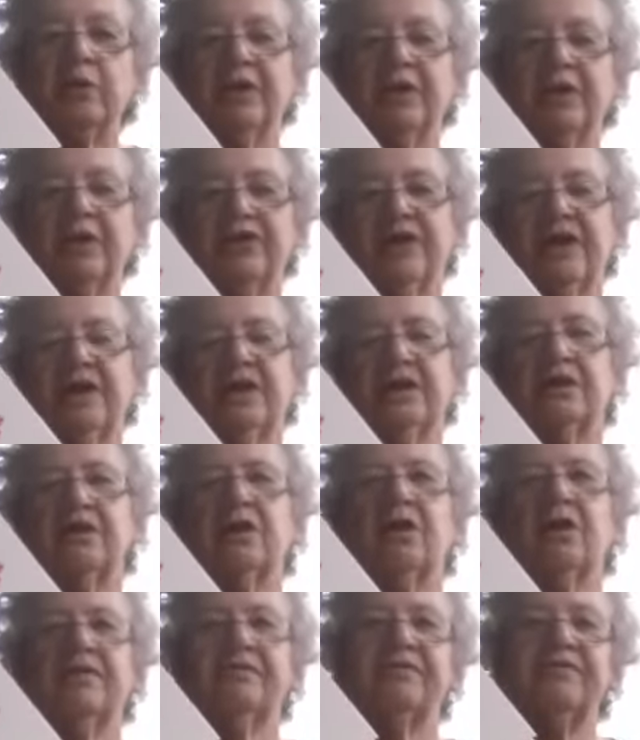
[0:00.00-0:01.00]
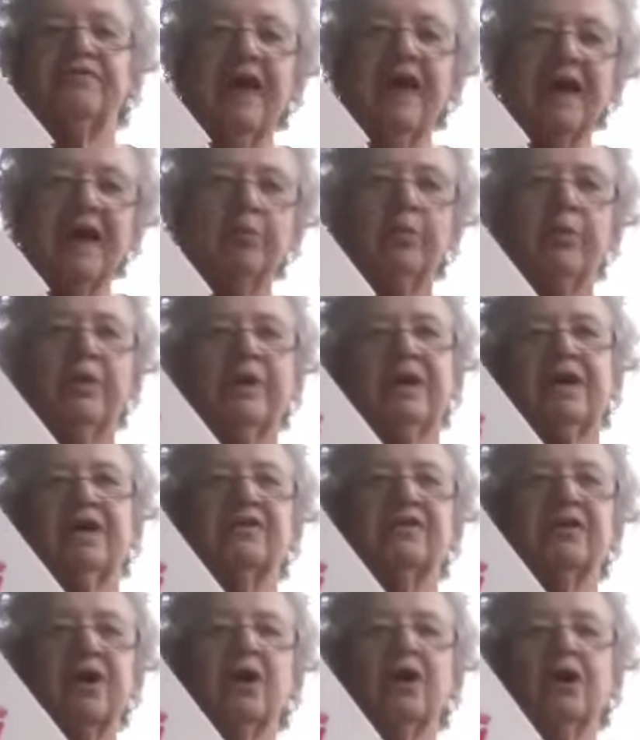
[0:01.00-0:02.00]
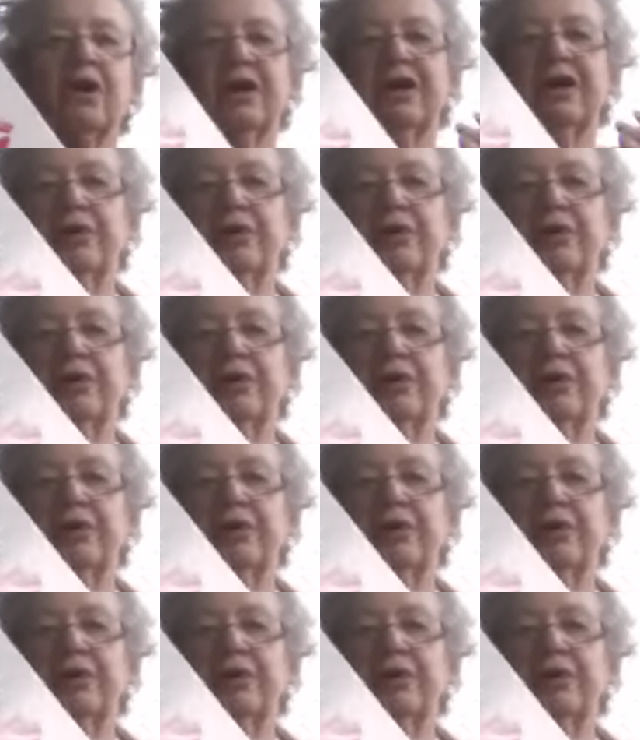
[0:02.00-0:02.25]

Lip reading: with it on fabric and, you